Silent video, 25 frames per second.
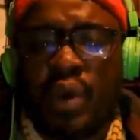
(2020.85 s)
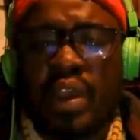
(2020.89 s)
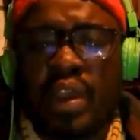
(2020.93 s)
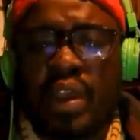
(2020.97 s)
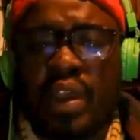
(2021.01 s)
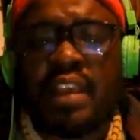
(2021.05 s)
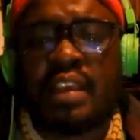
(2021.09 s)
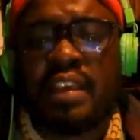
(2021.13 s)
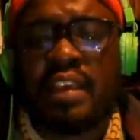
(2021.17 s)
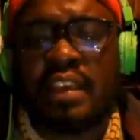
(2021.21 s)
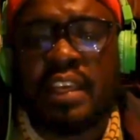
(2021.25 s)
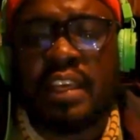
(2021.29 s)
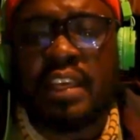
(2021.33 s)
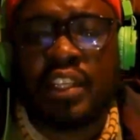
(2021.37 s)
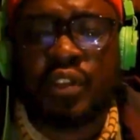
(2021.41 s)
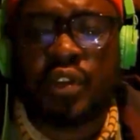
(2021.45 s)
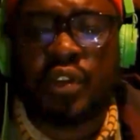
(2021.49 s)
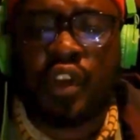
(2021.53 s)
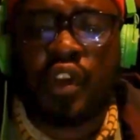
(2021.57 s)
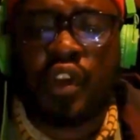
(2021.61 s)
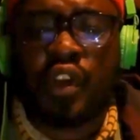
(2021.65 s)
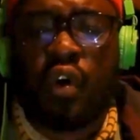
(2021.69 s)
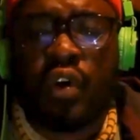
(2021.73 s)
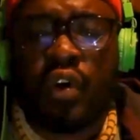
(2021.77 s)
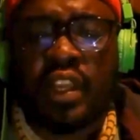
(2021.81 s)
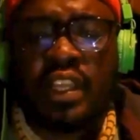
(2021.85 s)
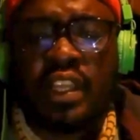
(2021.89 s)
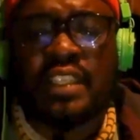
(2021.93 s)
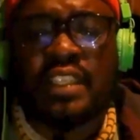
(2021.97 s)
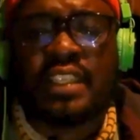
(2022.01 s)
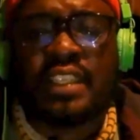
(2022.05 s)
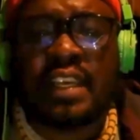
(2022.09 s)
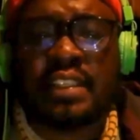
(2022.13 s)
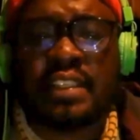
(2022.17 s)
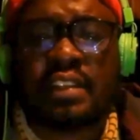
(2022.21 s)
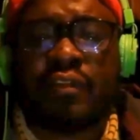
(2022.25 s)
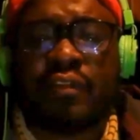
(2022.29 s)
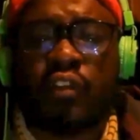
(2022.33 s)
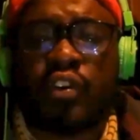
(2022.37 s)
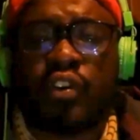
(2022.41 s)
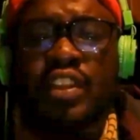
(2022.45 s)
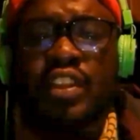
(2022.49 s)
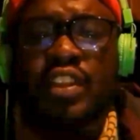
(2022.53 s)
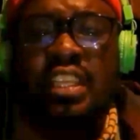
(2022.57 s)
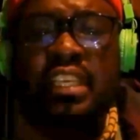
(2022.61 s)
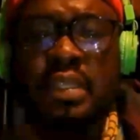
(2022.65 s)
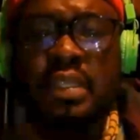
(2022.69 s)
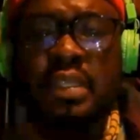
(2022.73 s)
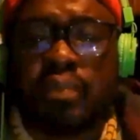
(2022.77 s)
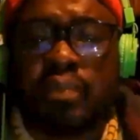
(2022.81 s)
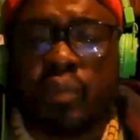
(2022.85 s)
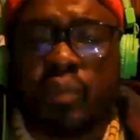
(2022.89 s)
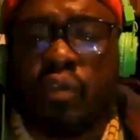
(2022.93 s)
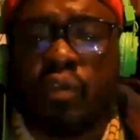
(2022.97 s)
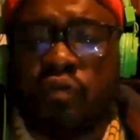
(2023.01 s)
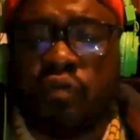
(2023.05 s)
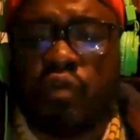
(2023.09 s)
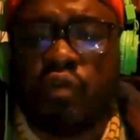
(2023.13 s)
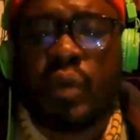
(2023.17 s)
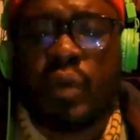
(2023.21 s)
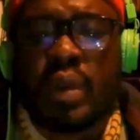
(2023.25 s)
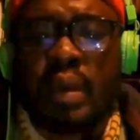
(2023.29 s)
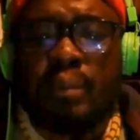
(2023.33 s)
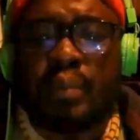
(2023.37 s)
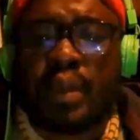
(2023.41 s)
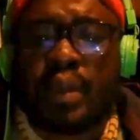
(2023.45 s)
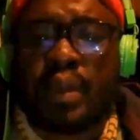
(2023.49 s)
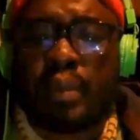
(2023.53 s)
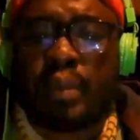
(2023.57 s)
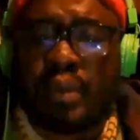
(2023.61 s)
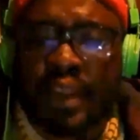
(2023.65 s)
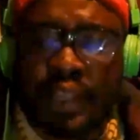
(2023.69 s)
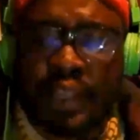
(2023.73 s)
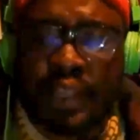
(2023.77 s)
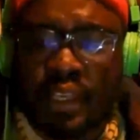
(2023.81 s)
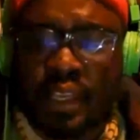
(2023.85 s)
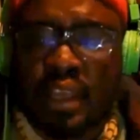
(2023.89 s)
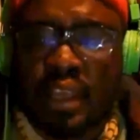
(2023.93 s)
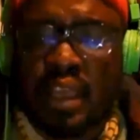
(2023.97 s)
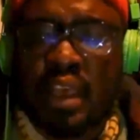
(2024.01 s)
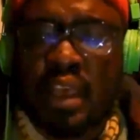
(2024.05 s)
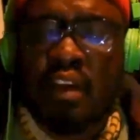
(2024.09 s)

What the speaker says: It's not only just for this movie. We're preparing